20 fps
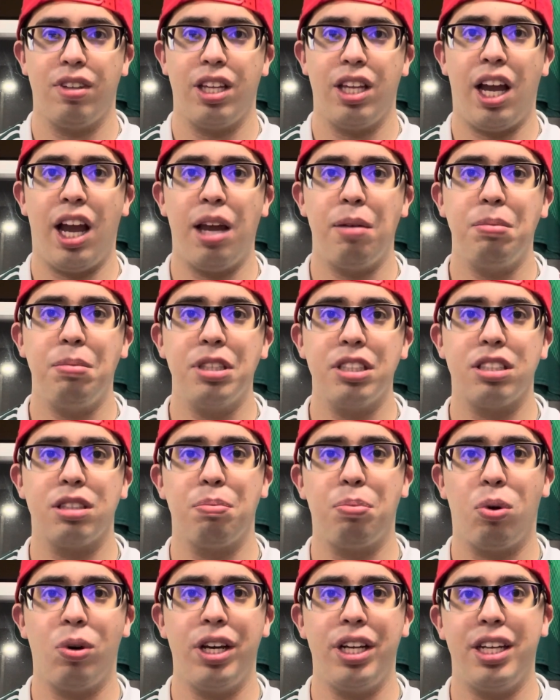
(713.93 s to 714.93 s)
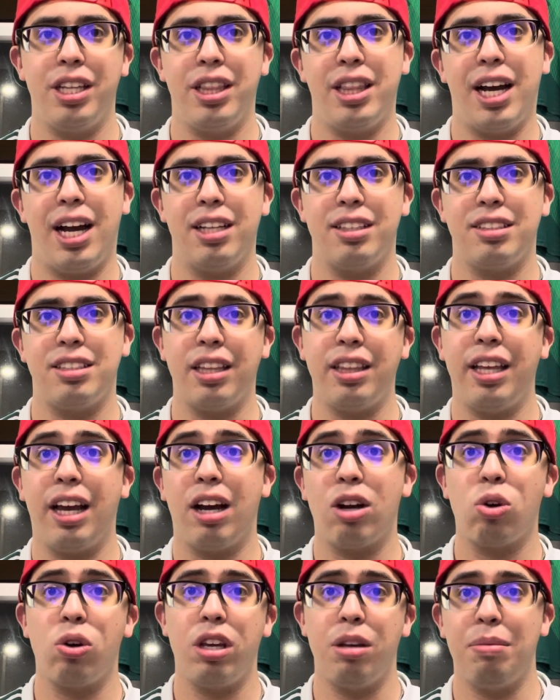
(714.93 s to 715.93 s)
I am disappointed that
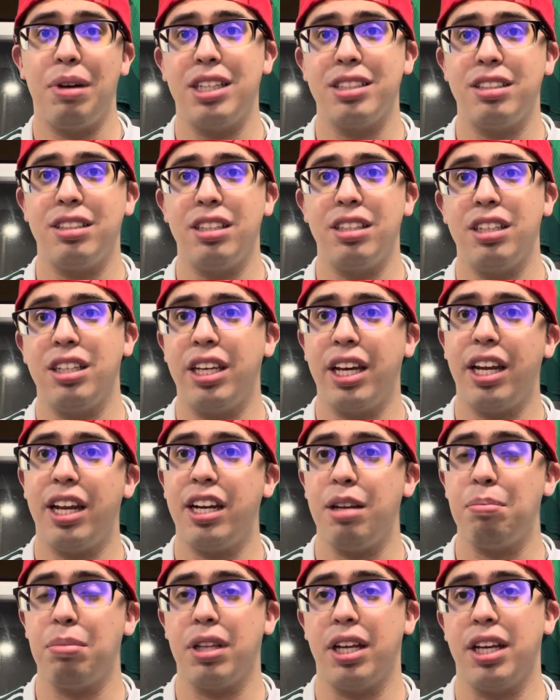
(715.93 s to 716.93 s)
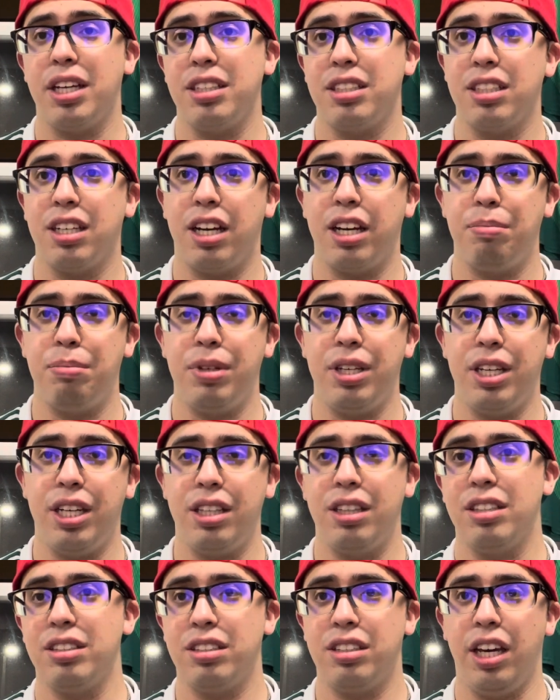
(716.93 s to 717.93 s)
Santiago Jimenez didn't get any playing time in
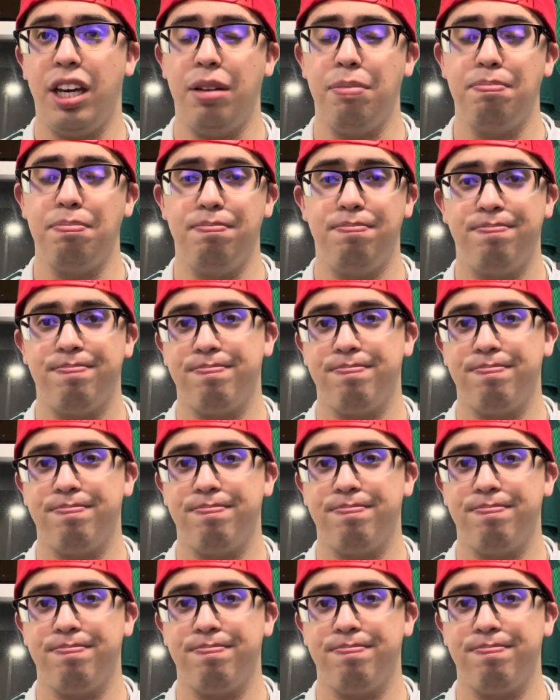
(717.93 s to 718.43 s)
this game.